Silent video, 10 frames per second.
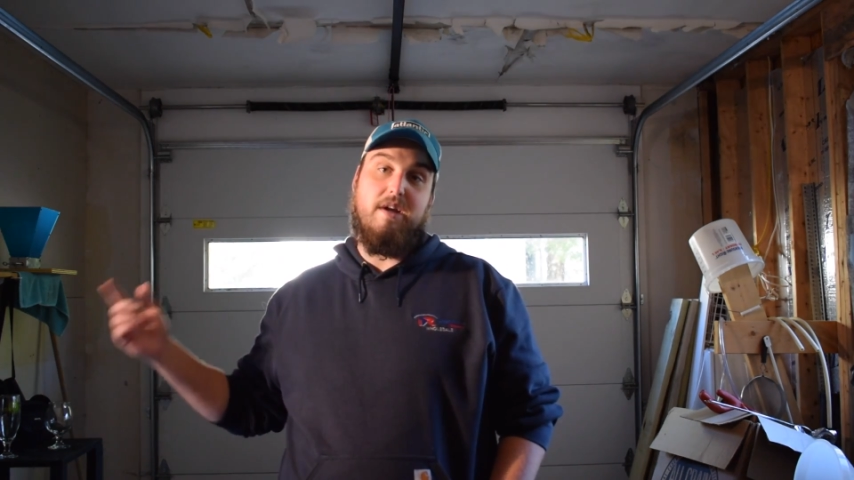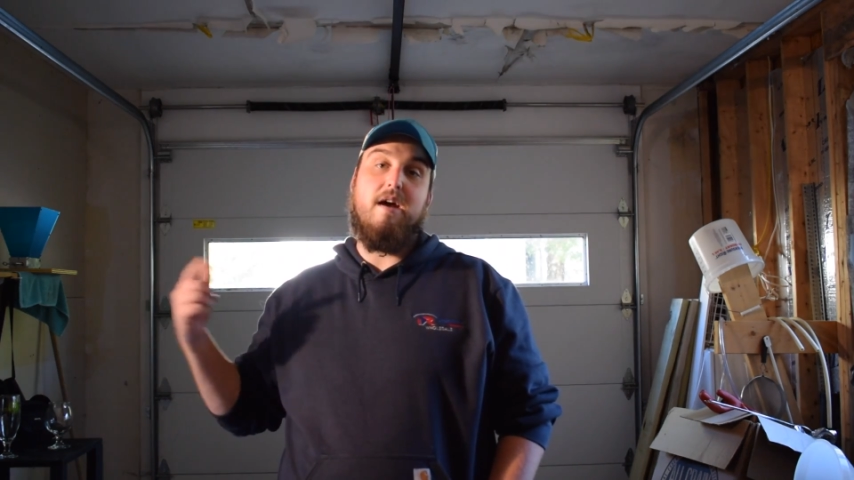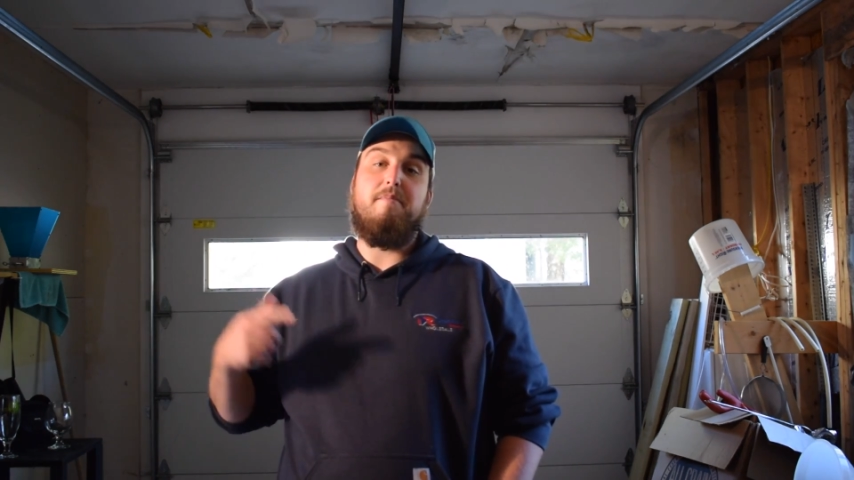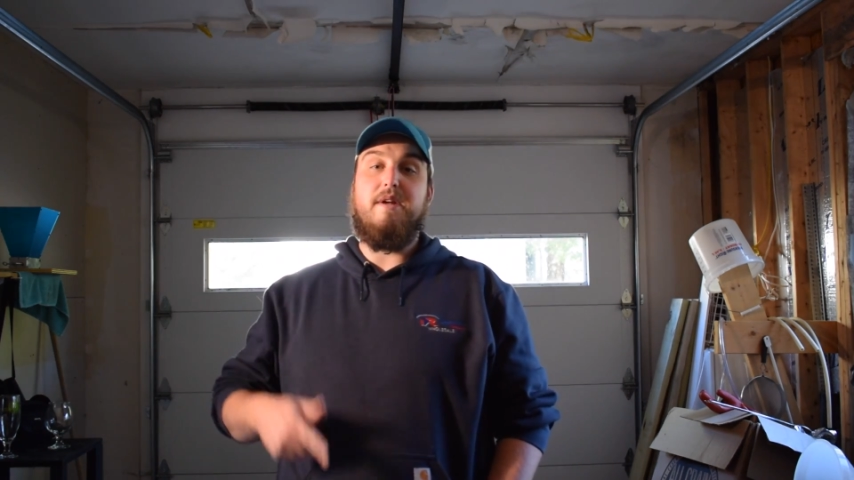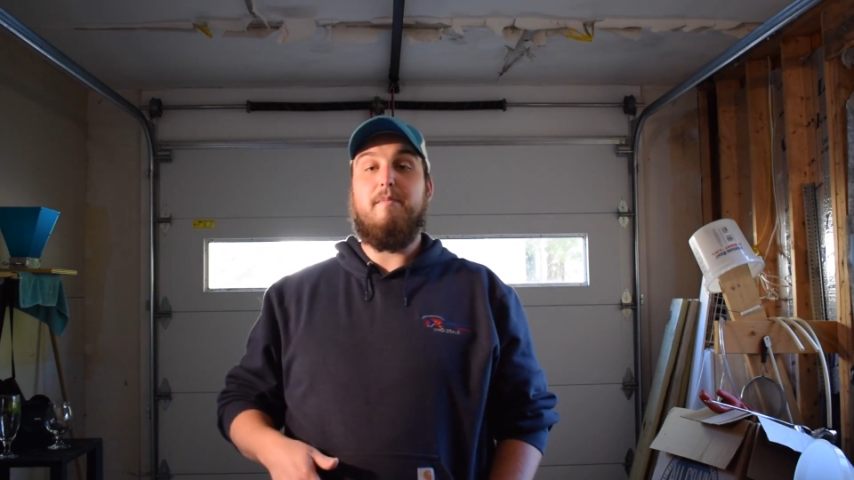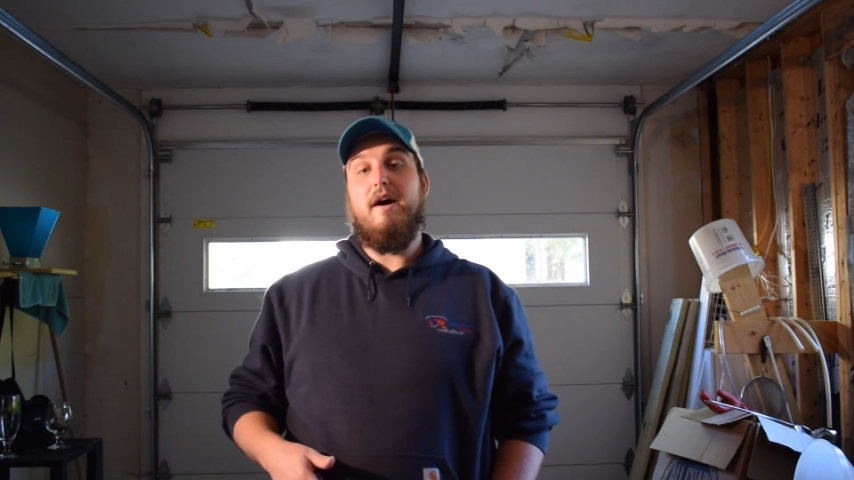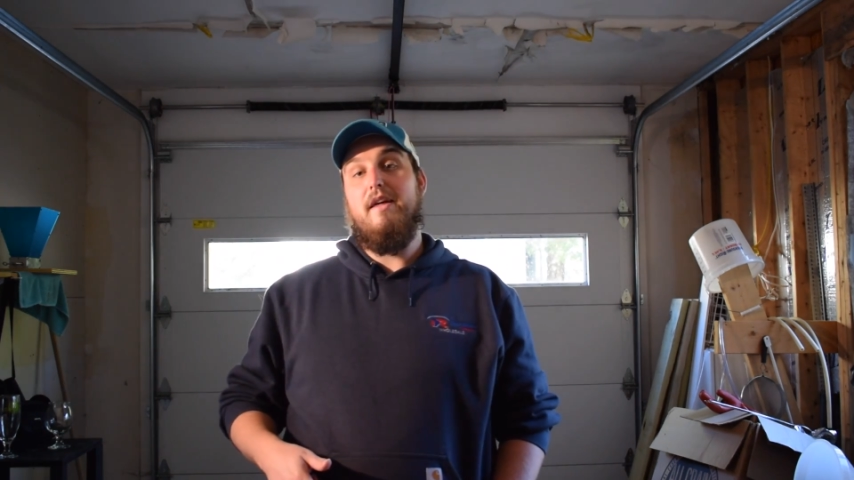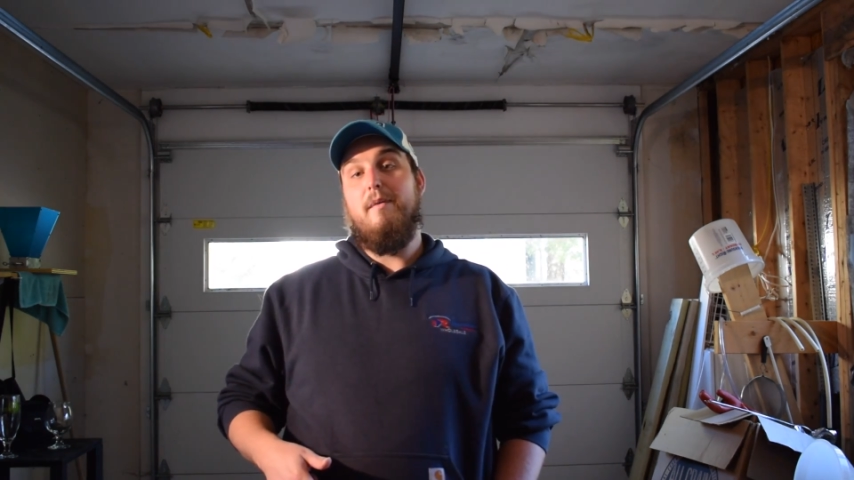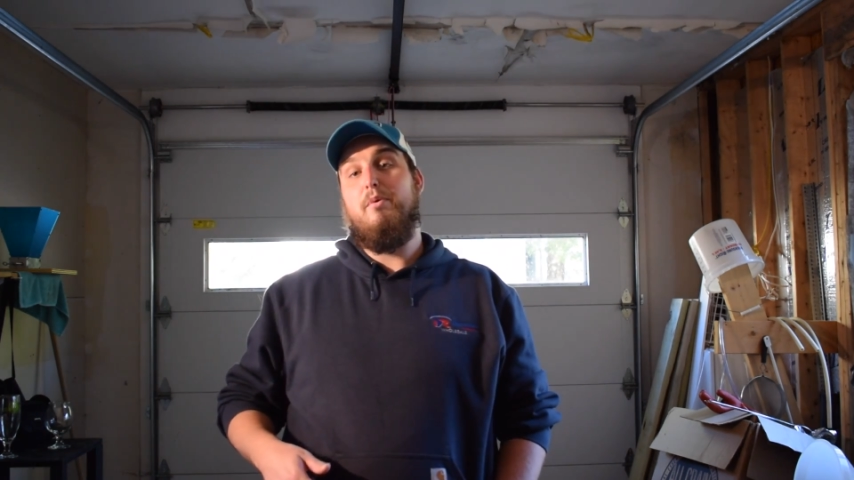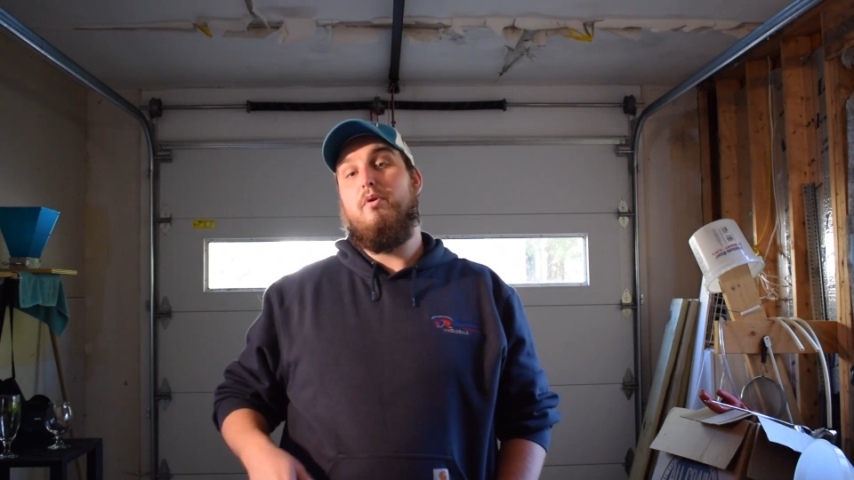be empty by
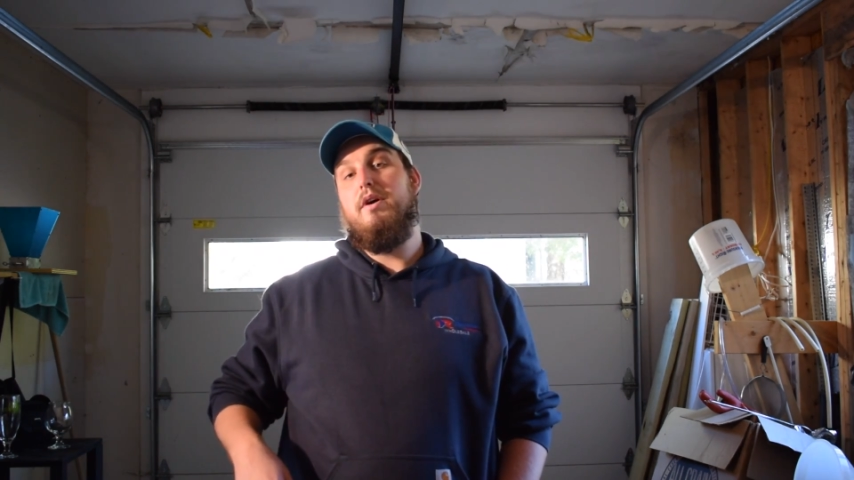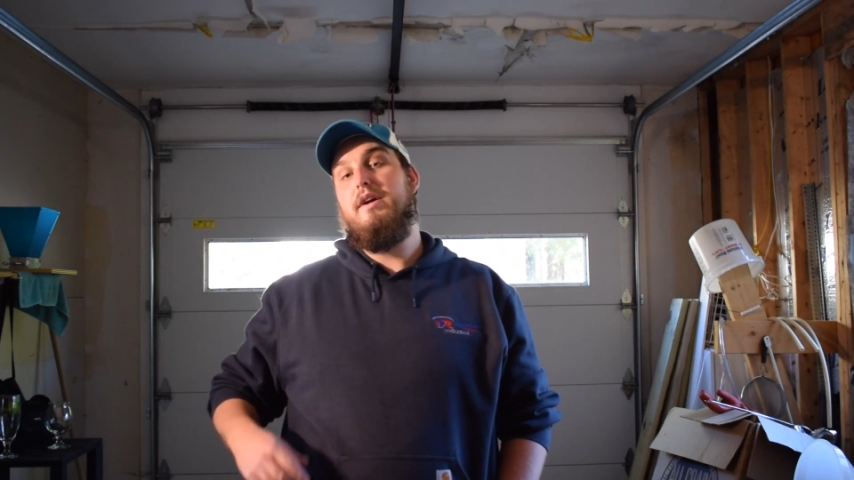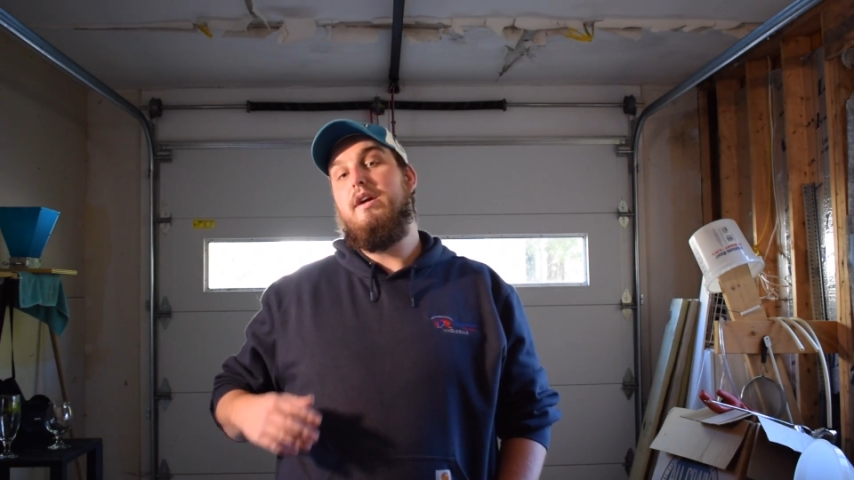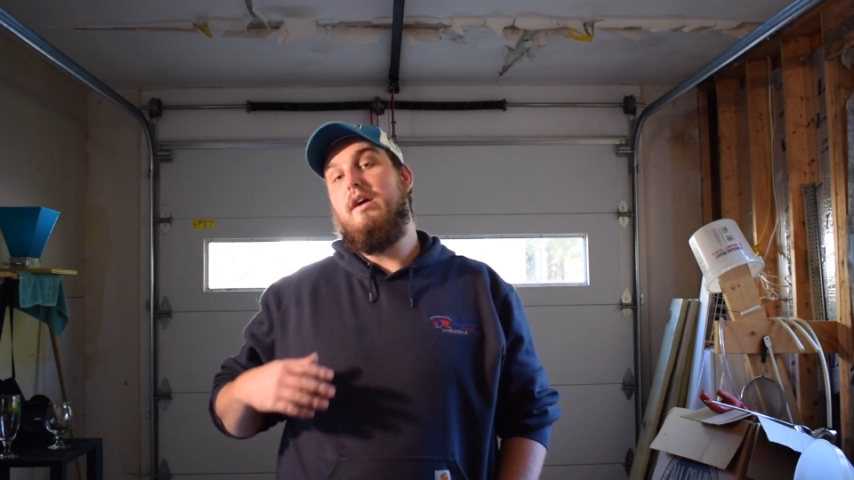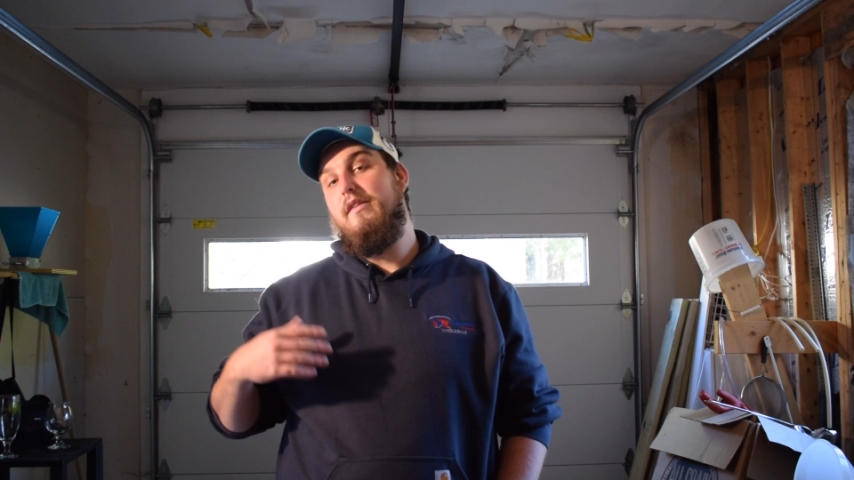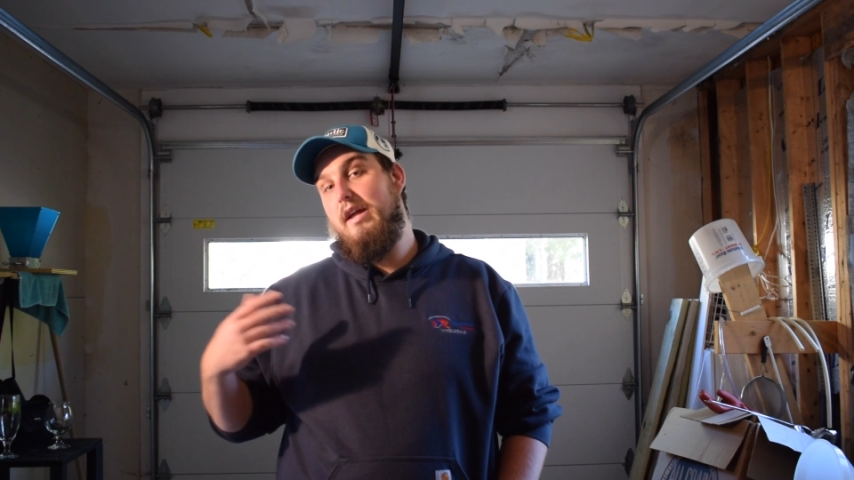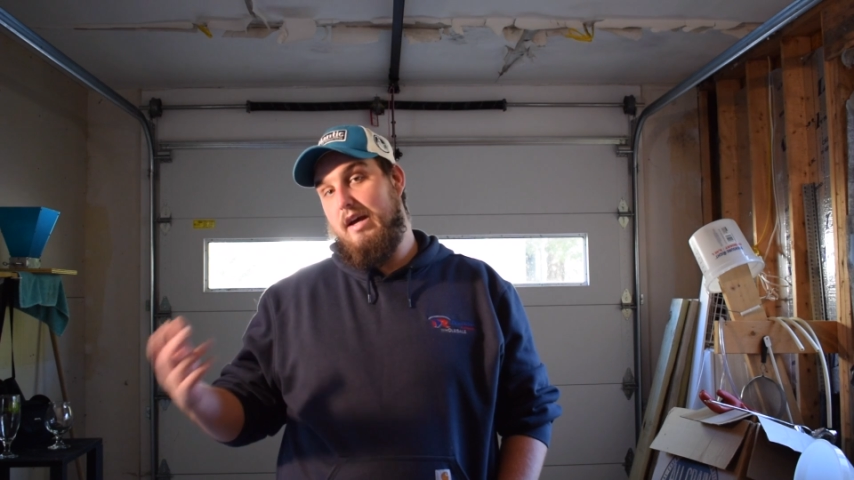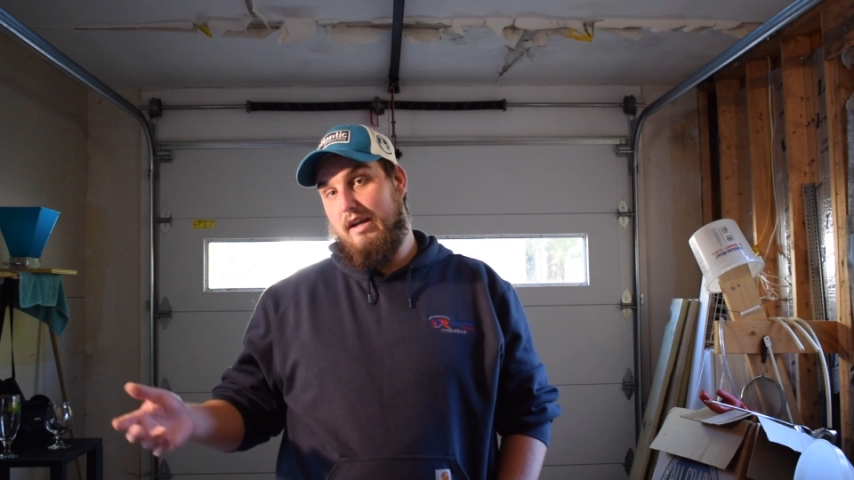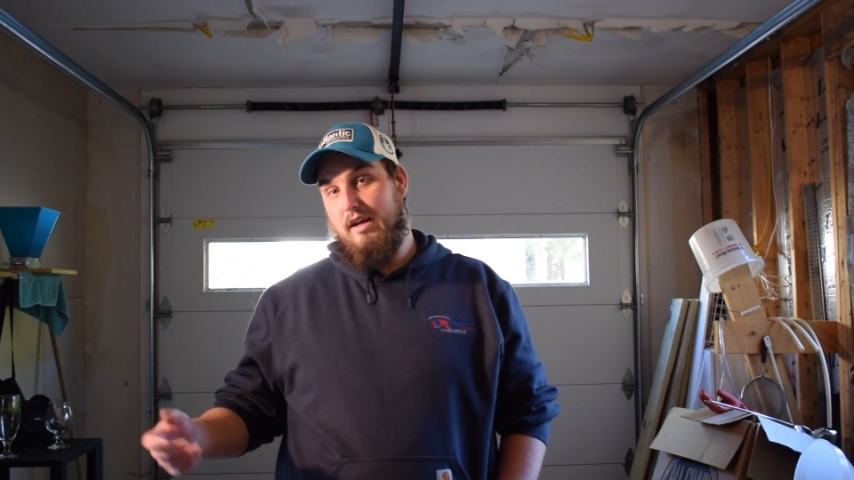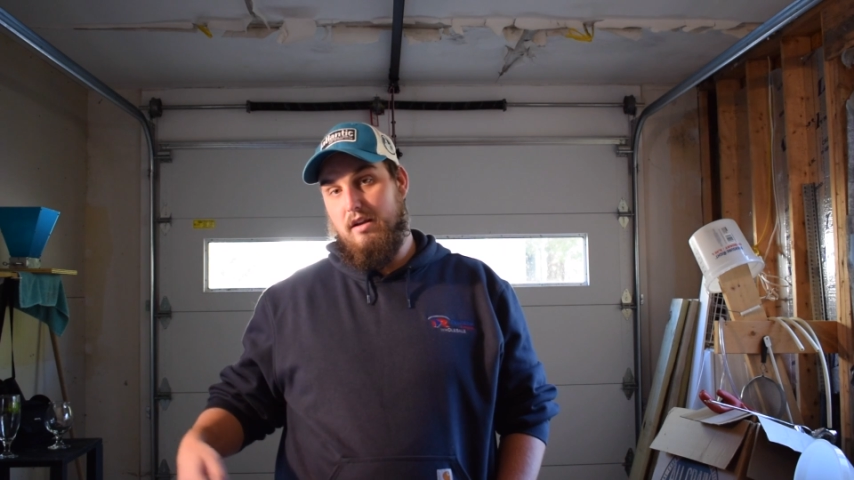that point and then
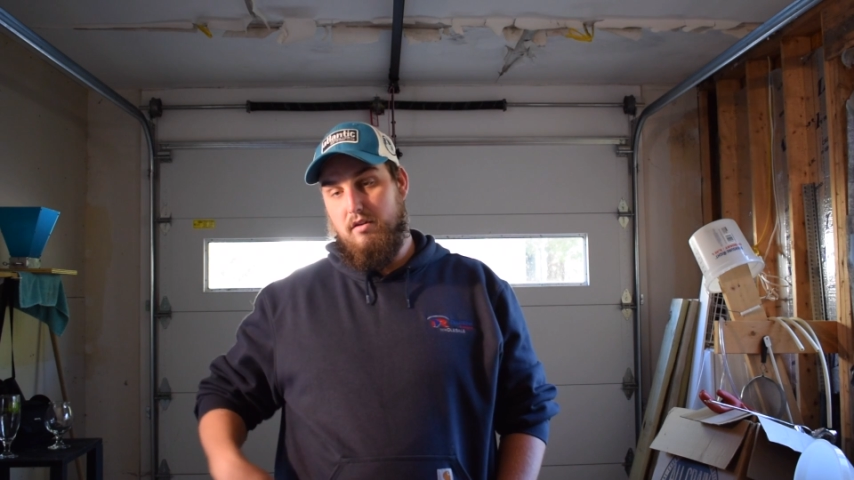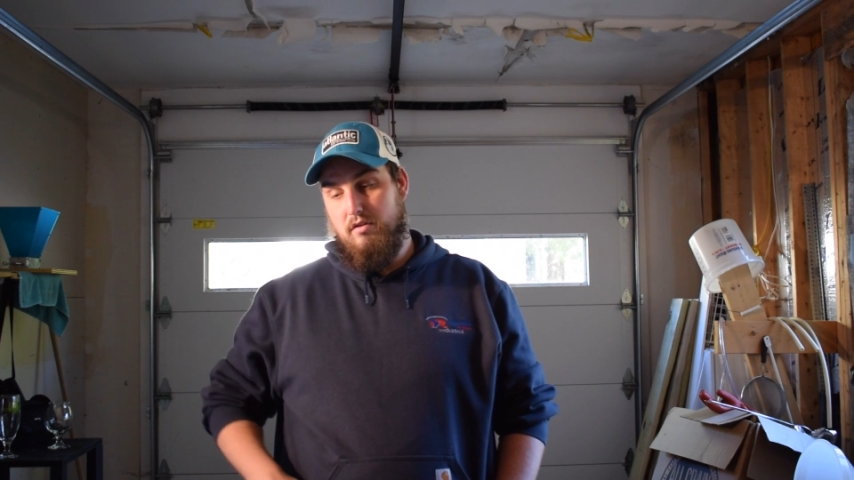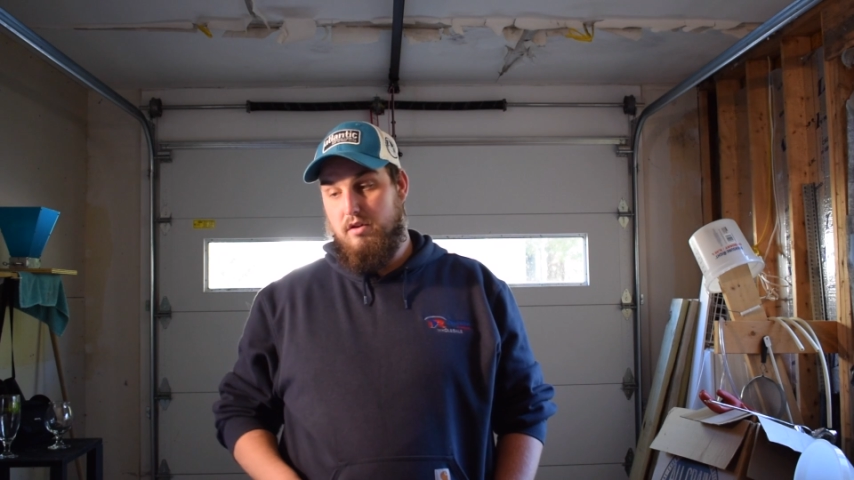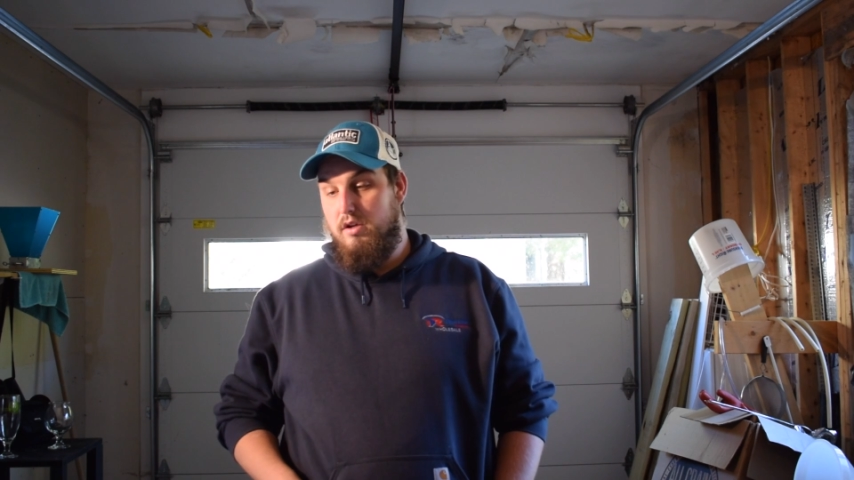I can